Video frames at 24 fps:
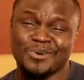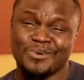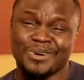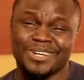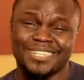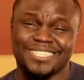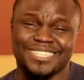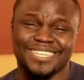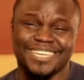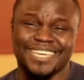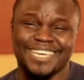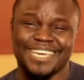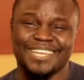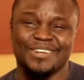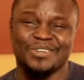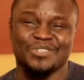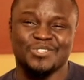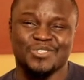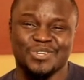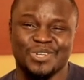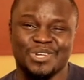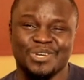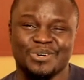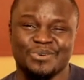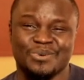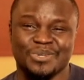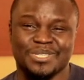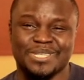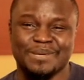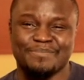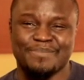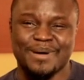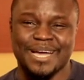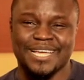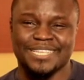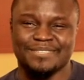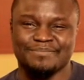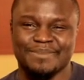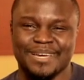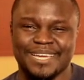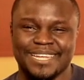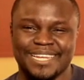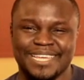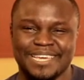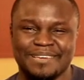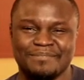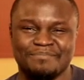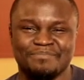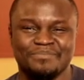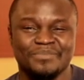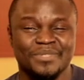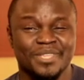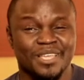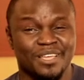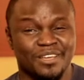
Once again, Ocholi Okutepa is my name.